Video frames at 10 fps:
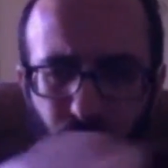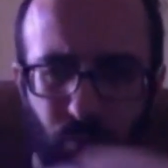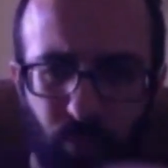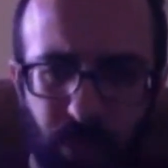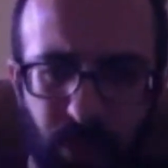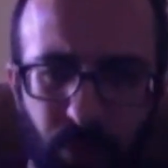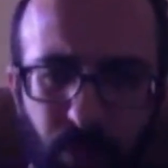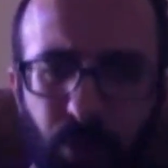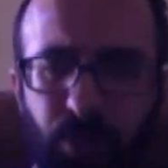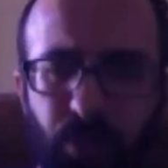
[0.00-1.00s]
when you
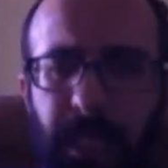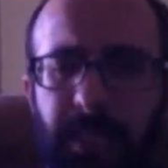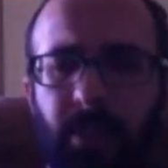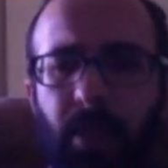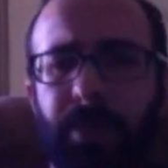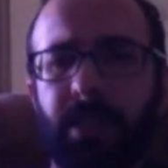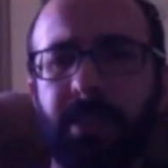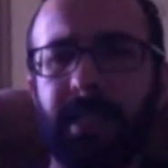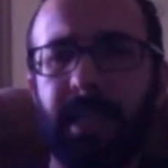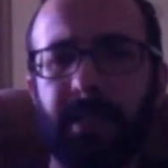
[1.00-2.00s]
go to the atomic
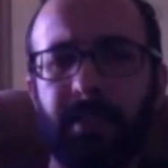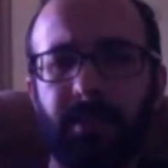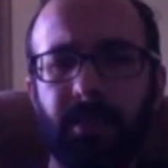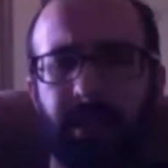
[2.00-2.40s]
scale,